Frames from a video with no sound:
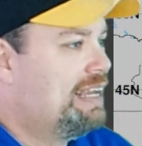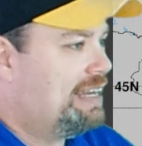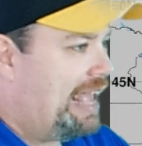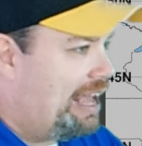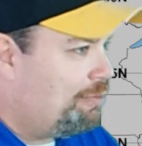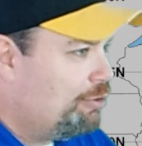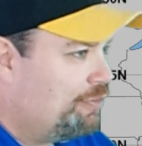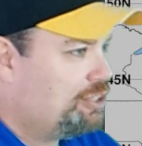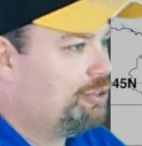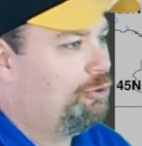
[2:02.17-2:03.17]
Now
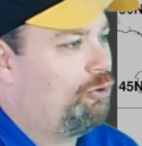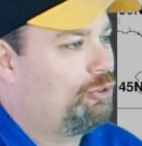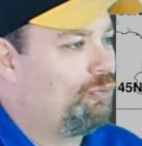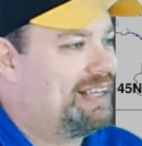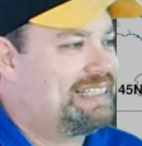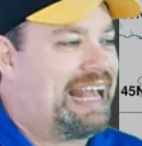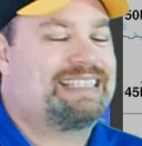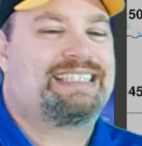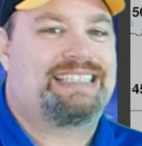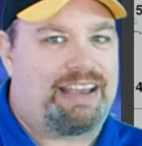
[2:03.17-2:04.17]
moving to the northwest
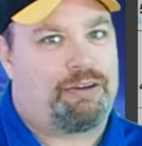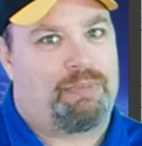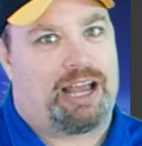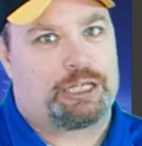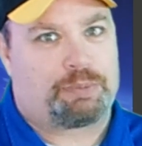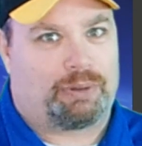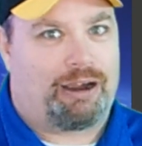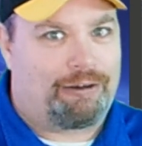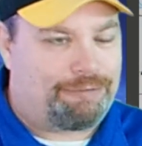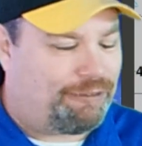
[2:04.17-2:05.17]
at 7 miles per
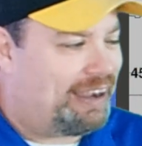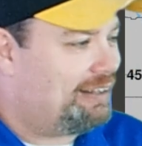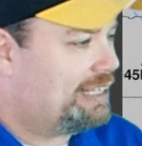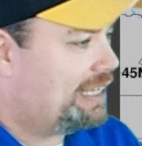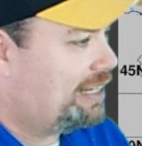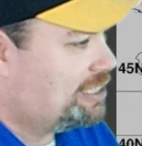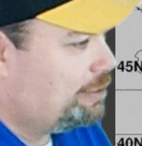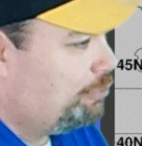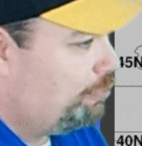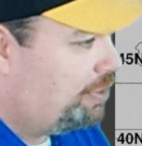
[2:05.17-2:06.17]
hour, finally getting
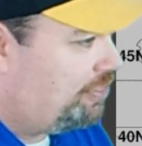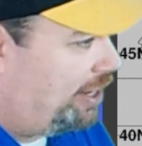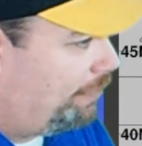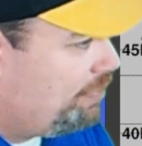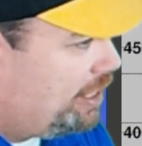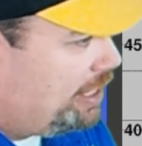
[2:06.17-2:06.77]
some movement there.